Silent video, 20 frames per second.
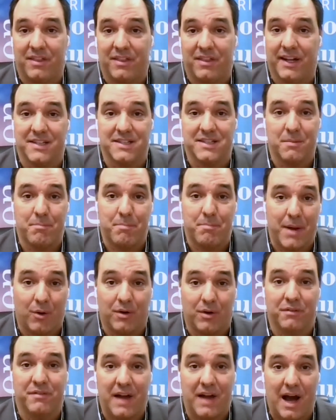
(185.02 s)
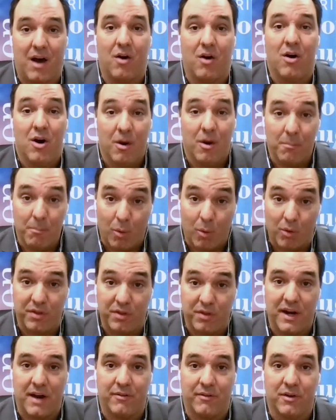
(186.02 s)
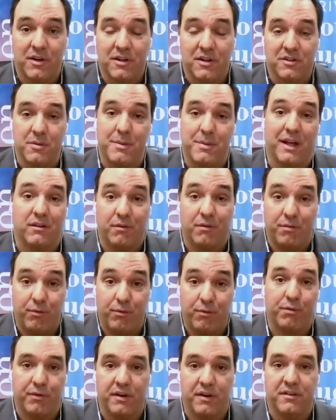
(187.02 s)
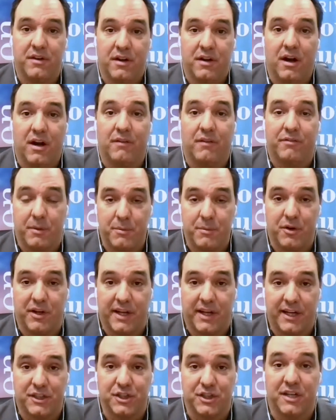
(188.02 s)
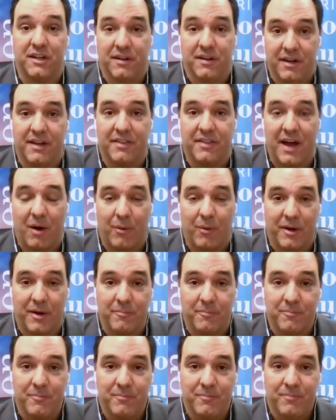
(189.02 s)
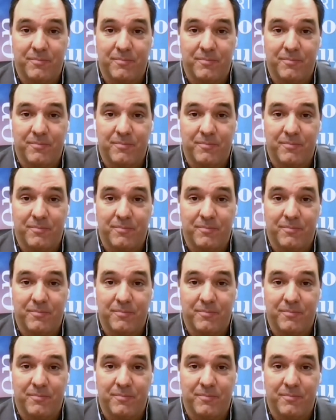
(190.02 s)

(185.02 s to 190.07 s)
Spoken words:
I think it's imperative now more than ever to be at the forefront of communication in that way.